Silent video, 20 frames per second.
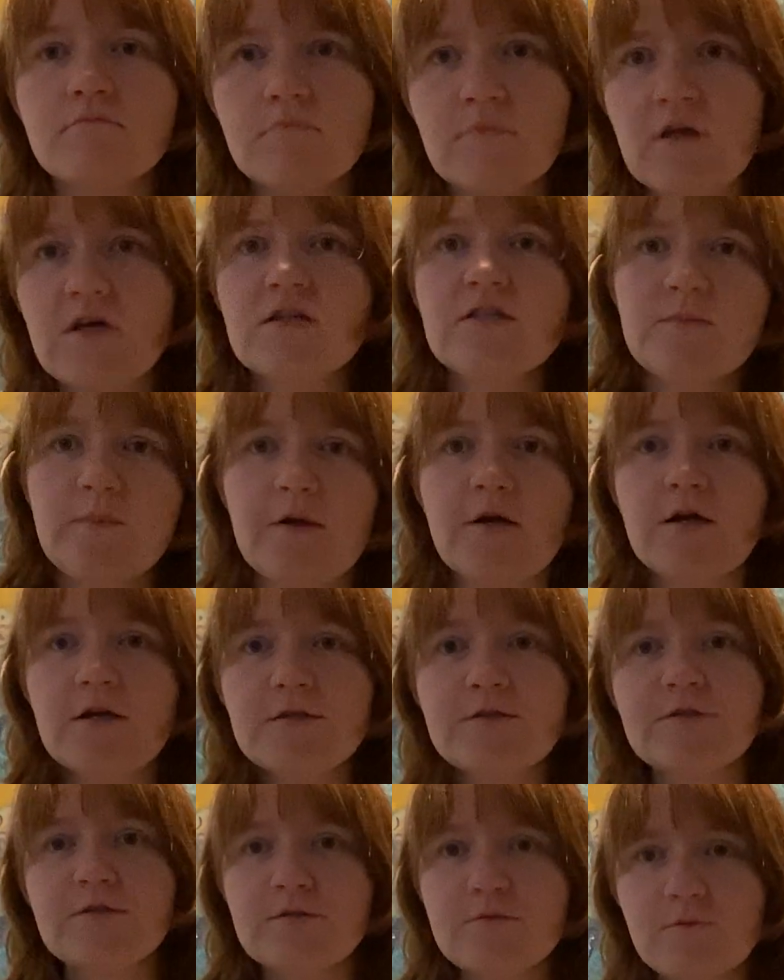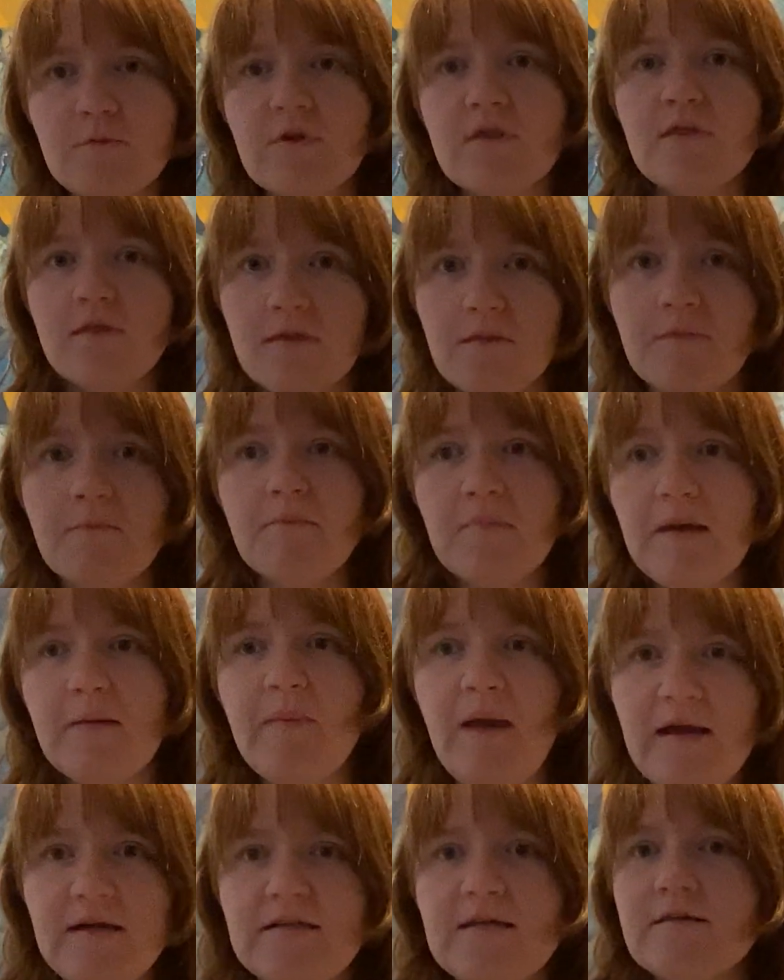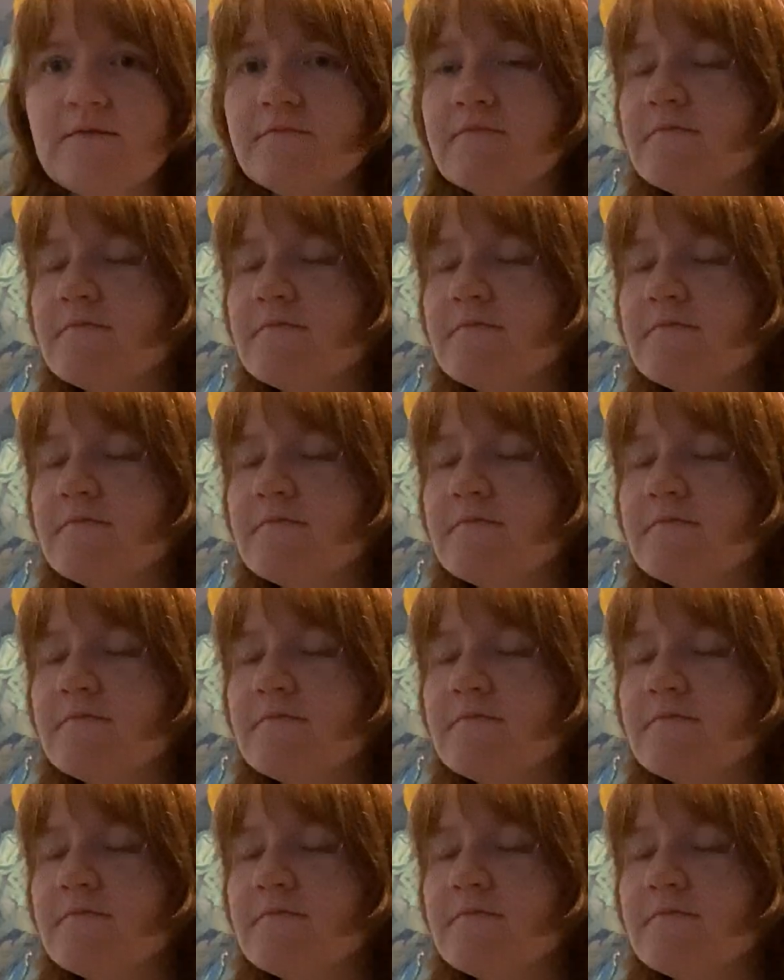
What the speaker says: experience with me painting.